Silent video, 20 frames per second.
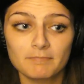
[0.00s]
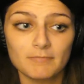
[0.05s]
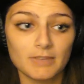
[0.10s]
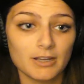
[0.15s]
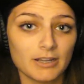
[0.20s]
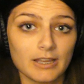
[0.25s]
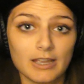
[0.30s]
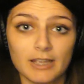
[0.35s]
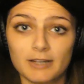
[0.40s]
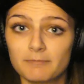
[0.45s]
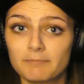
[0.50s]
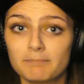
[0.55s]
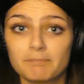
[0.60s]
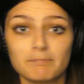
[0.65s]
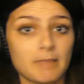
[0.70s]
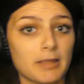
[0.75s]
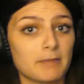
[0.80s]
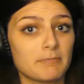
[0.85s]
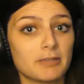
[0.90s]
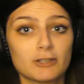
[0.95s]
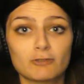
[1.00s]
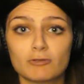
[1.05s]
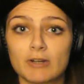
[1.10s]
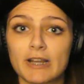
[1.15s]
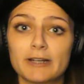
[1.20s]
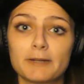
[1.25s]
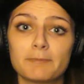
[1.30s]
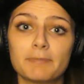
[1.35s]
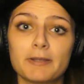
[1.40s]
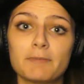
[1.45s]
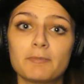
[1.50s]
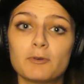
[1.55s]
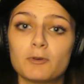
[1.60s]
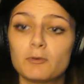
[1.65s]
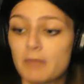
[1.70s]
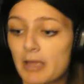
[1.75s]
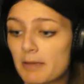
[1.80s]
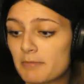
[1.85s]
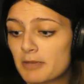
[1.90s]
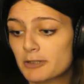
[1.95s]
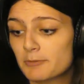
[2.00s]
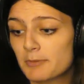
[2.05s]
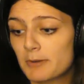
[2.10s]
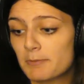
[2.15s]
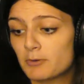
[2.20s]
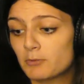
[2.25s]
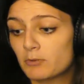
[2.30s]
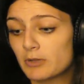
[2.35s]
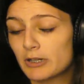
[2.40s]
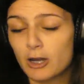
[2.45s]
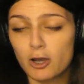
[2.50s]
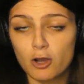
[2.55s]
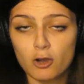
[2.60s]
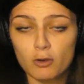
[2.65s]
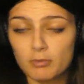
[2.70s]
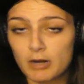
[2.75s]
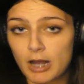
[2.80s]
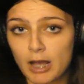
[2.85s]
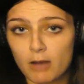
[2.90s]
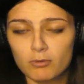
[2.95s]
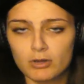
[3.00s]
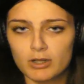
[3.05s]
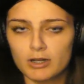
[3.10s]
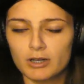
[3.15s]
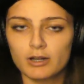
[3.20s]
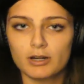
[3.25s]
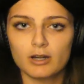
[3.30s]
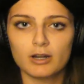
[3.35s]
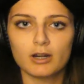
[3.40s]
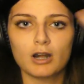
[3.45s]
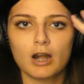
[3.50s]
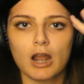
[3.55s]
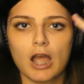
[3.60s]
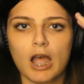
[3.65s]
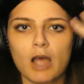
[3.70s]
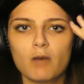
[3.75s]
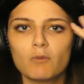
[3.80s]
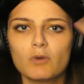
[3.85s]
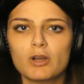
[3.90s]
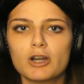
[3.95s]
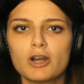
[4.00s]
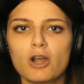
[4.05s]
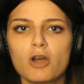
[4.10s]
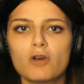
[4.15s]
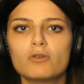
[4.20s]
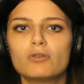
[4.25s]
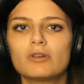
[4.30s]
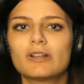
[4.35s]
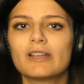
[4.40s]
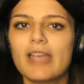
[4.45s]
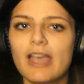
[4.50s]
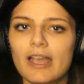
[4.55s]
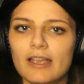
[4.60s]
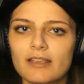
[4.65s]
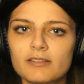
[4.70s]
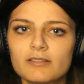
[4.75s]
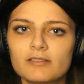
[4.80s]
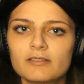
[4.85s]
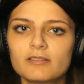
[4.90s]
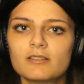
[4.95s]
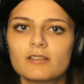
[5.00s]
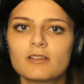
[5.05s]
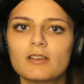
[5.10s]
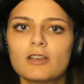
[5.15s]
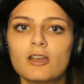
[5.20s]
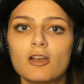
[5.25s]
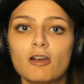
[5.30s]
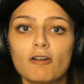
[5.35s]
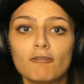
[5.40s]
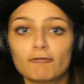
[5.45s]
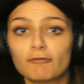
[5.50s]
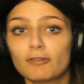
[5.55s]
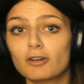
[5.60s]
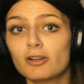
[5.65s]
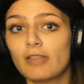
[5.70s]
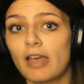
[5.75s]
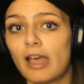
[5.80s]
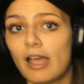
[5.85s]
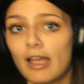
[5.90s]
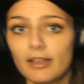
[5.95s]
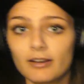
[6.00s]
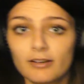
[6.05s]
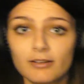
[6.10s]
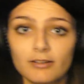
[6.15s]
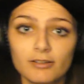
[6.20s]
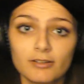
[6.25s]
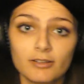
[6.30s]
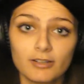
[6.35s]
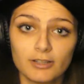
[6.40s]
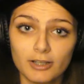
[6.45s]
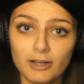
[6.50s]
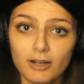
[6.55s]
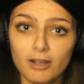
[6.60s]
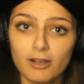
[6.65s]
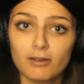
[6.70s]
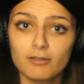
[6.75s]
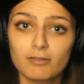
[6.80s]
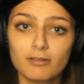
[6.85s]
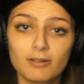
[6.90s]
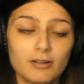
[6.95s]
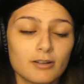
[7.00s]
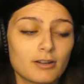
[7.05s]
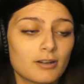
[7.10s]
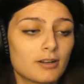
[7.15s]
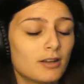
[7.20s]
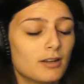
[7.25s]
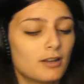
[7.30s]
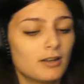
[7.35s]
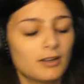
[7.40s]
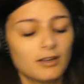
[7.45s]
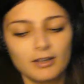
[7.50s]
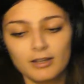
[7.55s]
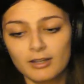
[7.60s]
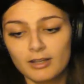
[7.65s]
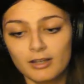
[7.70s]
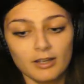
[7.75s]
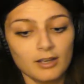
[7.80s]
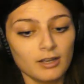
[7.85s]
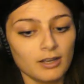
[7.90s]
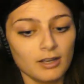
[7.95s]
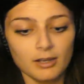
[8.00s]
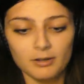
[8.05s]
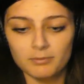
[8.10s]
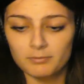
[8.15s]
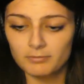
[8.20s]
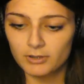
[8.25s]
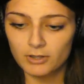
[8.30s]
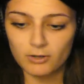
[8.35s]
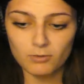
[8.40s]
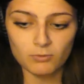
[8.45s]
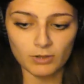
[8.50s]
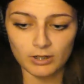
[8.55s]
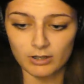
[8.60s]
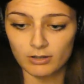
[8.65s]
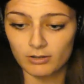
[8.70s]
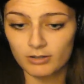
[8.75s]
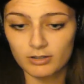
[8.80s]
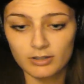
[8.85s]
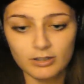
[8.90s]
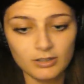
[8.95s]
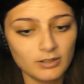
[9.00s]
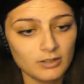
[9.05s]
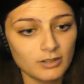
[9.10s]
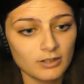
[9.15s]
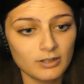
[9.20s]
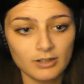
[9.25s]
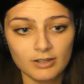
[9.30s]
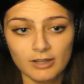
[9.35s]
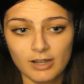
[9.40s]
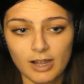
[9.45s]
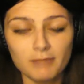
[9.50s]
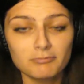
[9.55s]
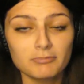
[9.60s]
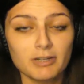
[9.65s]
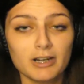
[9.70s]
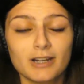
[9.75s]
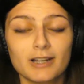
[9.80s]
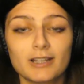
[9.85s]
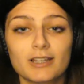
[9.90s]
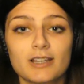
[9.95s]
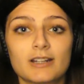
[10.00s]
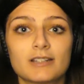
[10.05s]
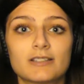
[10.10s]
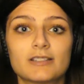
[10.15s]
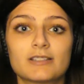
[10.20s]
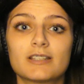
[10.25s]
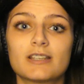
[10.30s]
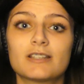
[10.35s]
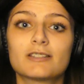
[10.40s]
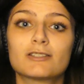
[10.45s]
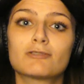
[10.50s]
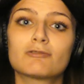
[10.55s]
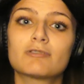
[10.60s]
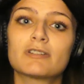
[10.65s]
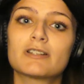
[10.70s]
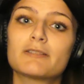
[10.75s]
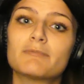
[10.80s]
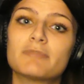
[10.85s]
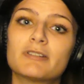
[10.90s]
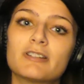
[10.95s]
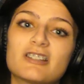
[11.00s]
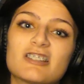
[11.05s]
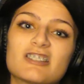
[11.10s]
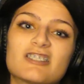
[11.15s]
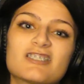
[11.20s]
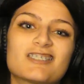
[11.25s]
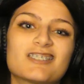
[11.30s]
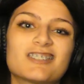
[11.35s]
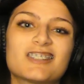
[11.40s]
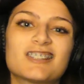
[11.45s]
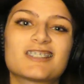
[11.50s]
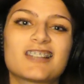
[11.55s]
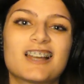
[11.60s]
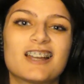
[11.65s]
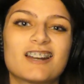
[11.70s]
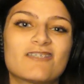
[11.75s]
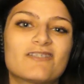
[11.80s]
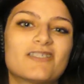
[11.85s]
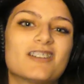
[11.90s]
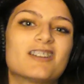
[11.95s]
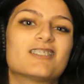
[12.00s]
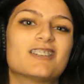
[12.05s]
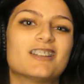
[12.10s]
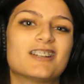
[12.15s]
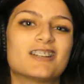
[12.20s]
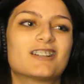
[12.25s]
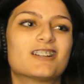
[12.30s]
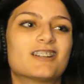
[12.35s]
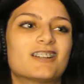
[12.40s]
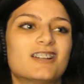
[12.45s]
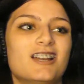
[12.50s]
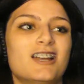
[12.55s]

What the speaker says: Again, maybe it's random people, maybe it's people we know, but I wouldn't know who to guess for that, you know? But oh well. I'm ready to get into season 3, because this kind of felt like